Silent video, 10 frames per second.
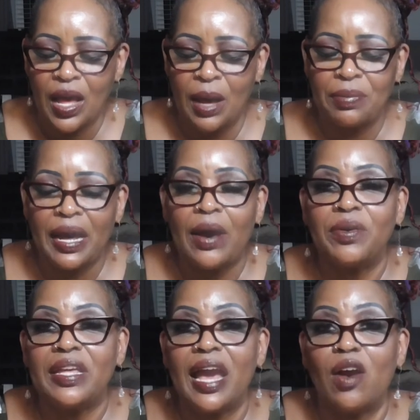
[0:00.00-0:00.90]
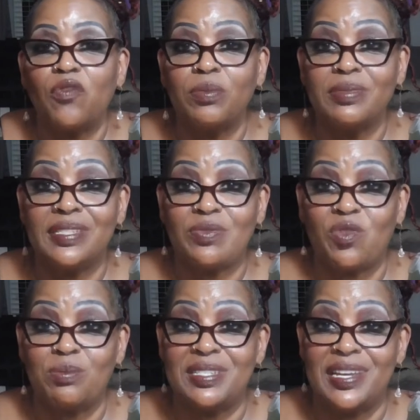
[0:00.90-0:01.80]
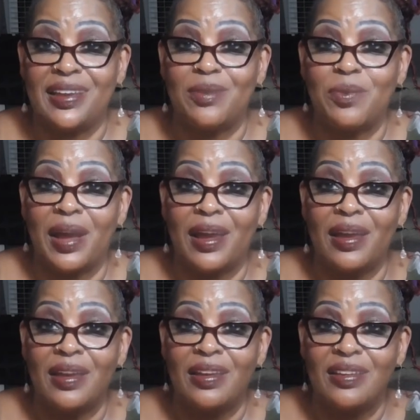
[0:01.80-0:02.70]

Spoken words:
I'm counting y'all from 10, right?